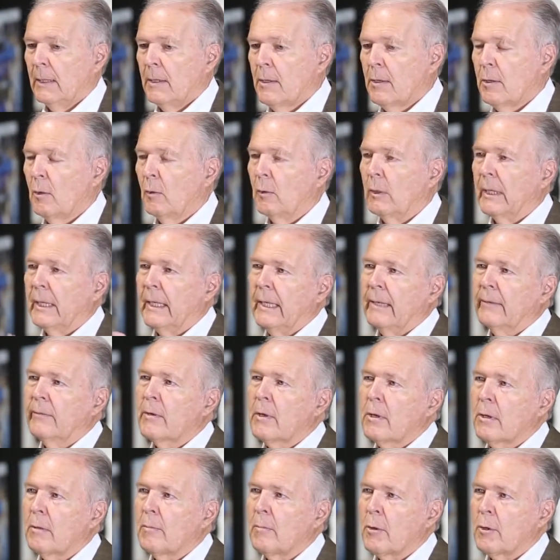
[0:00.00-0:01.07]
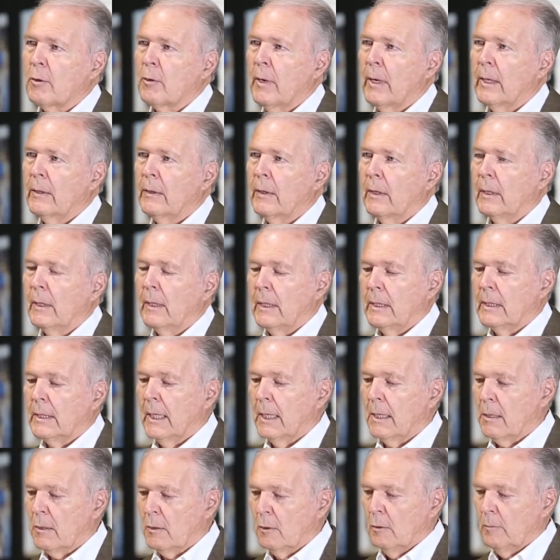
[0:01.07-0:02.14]
So to give it some strength in it, he
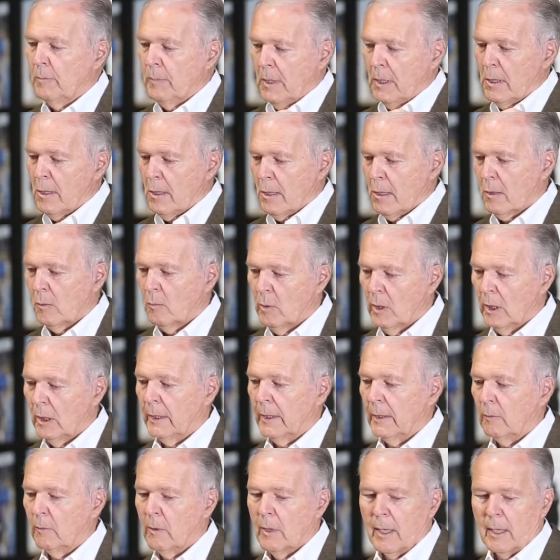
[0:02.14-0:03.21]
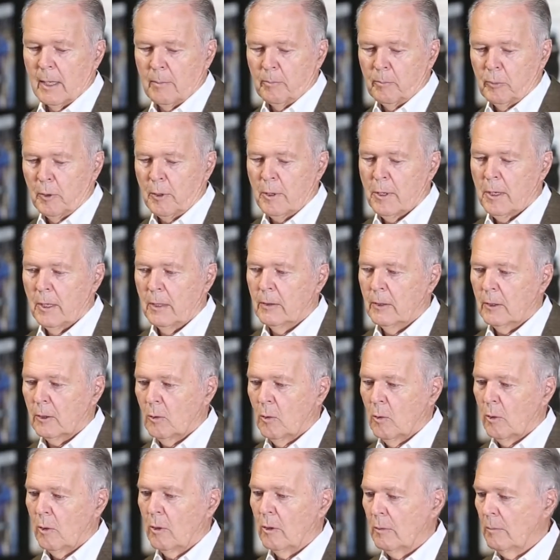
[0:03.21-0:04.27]
takes 2 pieces of welding rod and puts it in the
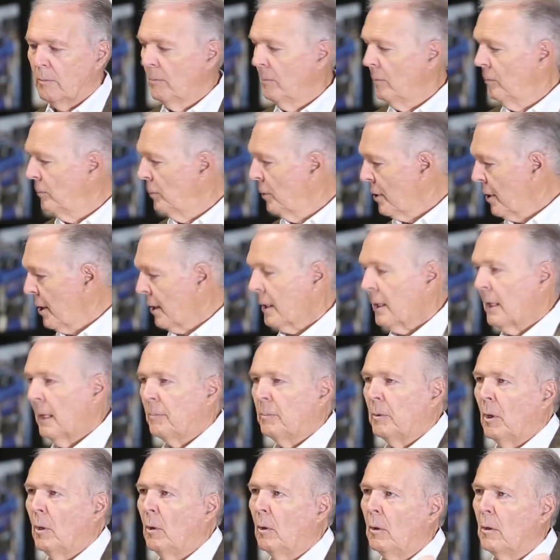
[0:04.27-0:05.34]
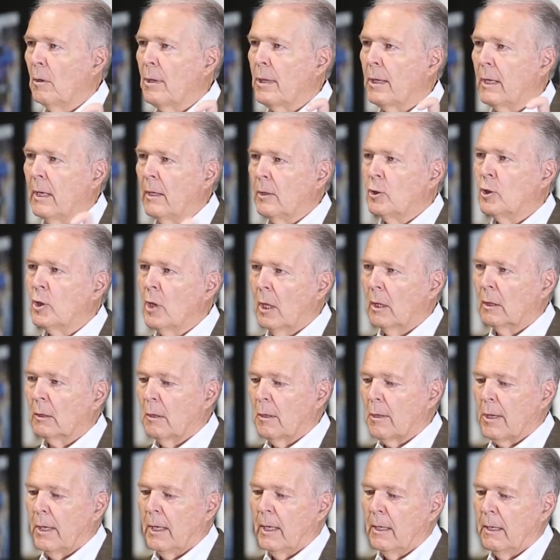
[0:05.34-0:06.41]
corner, puts a couple of holes in it,
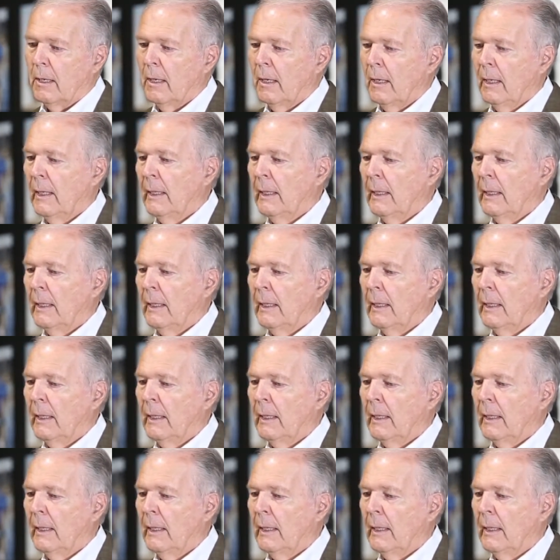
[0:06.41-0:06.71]
joggles in it,